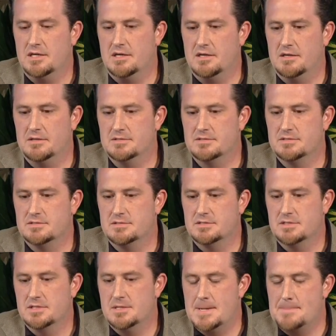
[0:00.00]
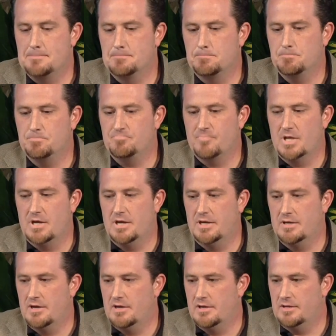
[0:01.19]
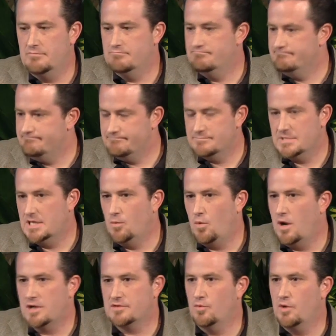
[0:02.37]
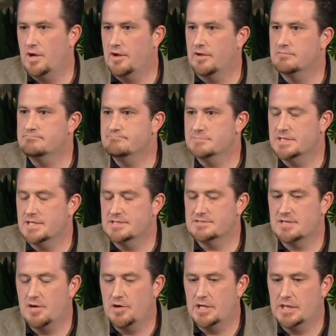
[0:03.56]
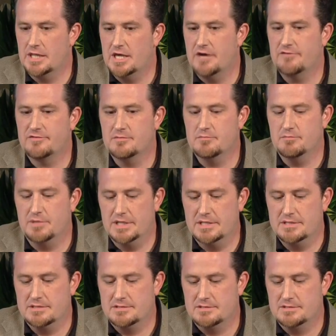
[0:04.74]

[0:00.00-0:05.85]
And I walked away, and that's how I left. But